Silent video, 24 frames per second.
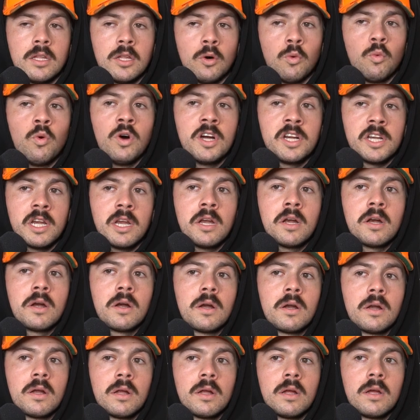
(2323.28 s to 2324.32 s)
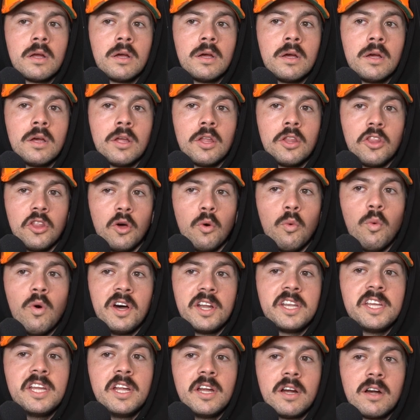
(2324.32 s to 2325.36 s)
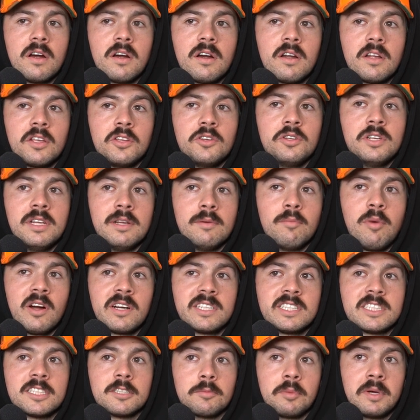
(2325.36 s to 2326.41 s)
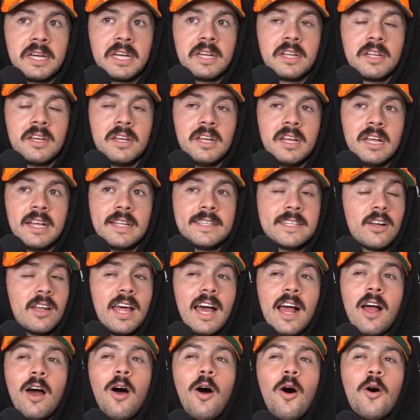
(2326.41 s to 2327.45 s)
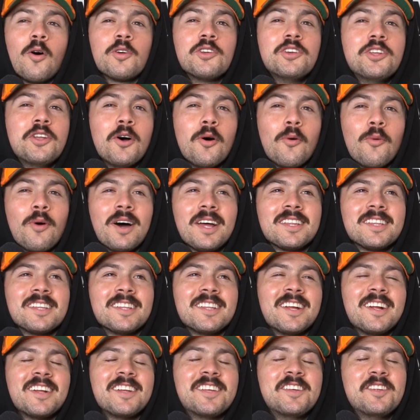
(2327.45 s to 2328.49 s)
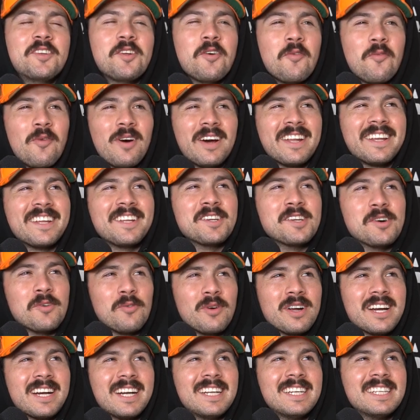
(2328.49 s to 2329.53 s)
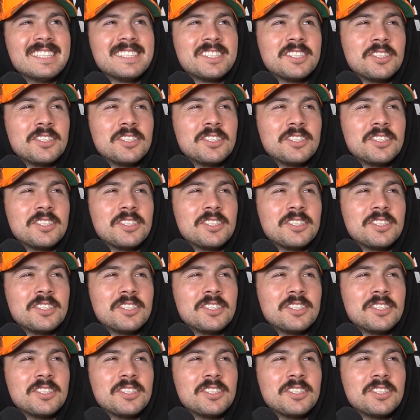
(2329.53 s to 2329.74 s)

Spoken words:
The one year you didn't participate. They're like, oh, you know what? You know what it is?